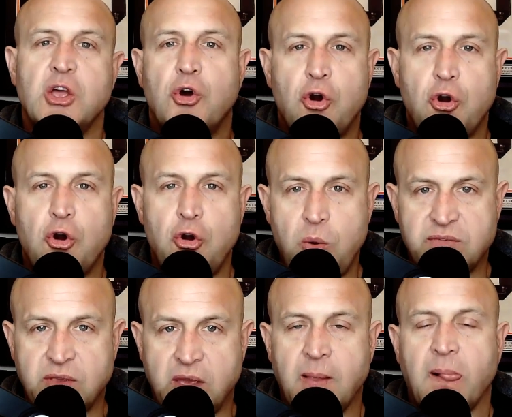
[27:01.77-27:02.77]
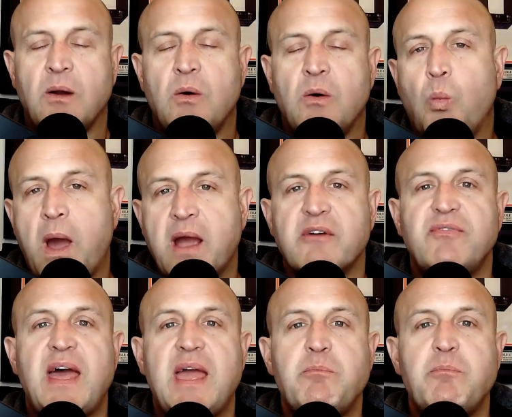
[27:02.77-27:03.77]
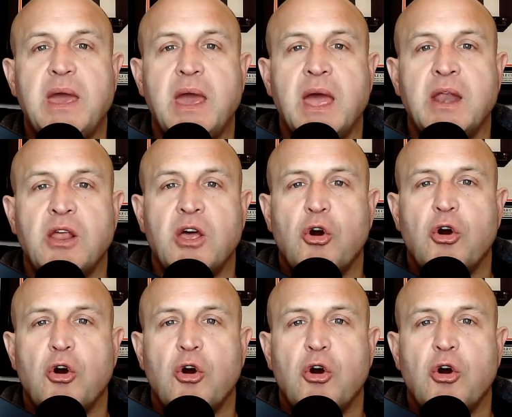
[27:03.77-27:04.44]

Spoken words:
Who is it? Where have they been?